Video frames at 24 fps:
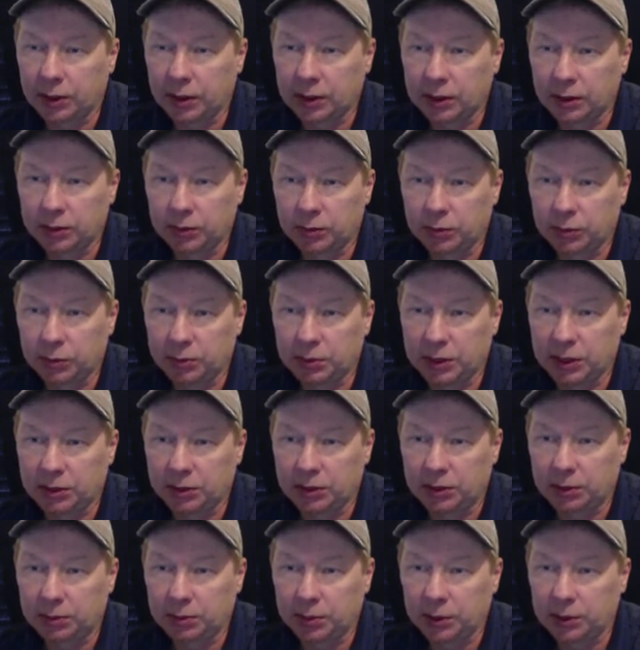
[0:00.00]
as would be
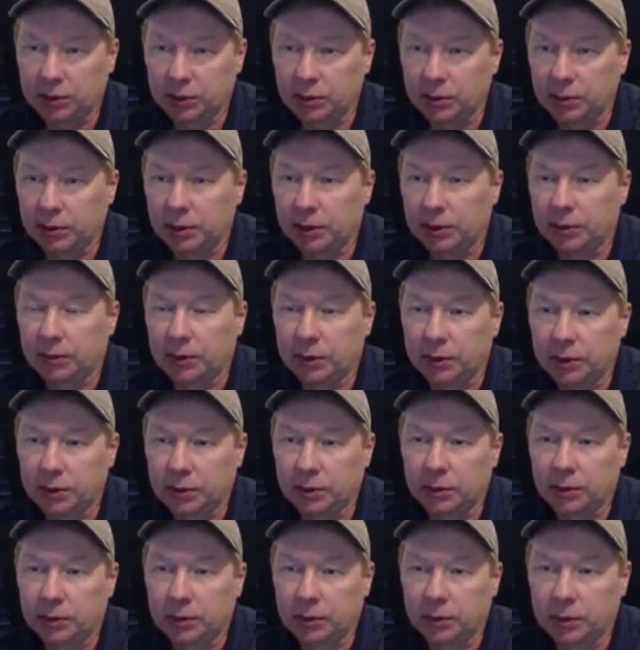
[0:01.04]
typical of a
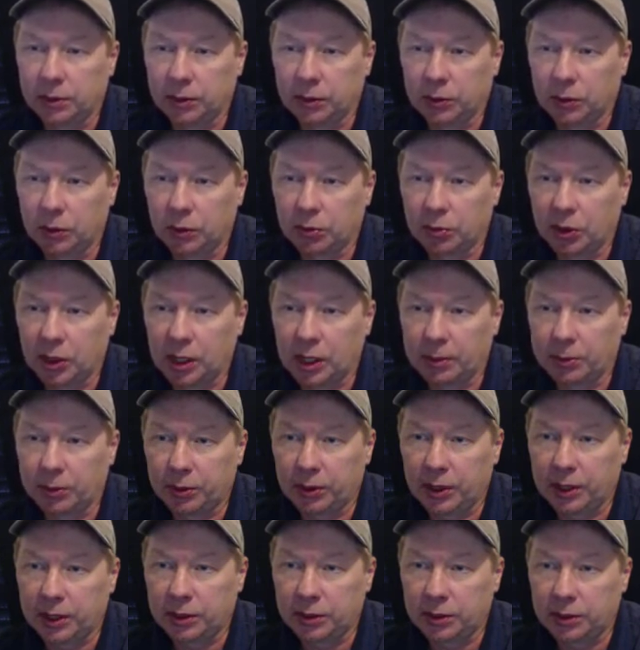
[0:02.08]
normal
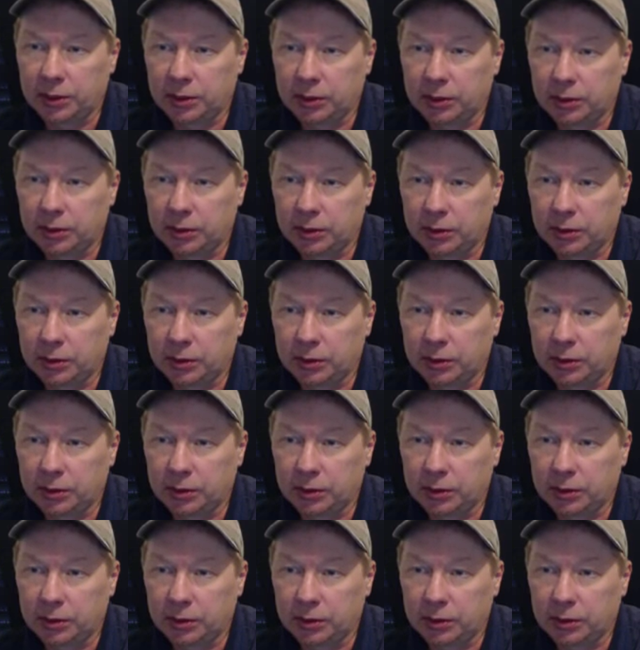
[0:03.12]
operation.